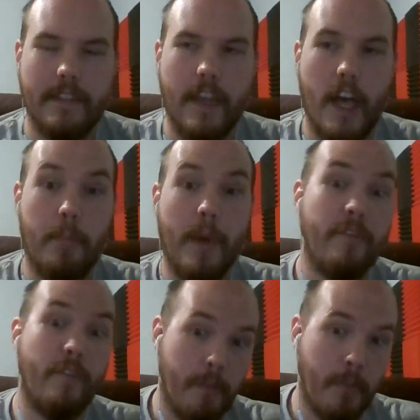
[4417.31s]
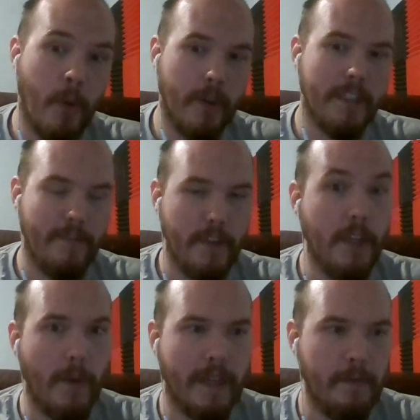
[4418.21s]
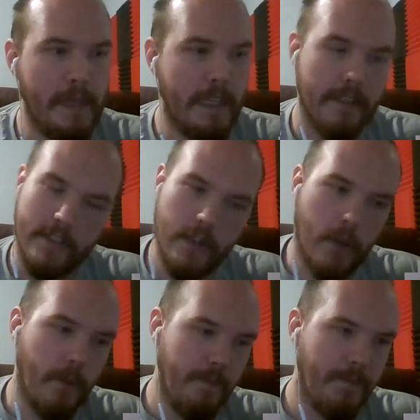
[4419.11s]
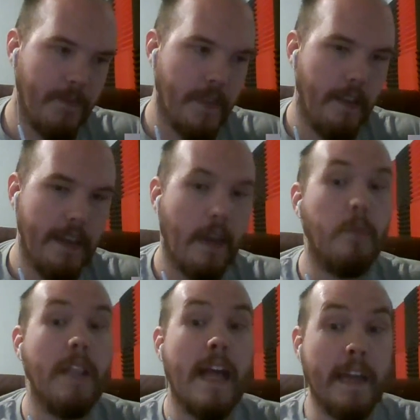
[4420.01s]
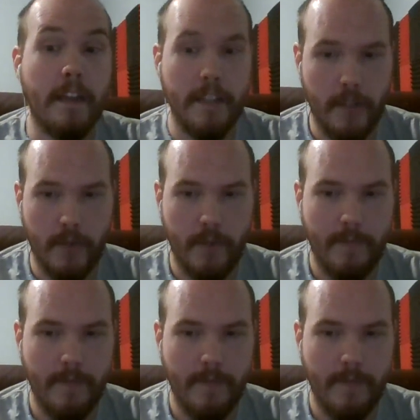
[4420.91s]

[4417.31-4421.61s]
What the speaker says: above the board, if you know what I mean. So I'm relying on you.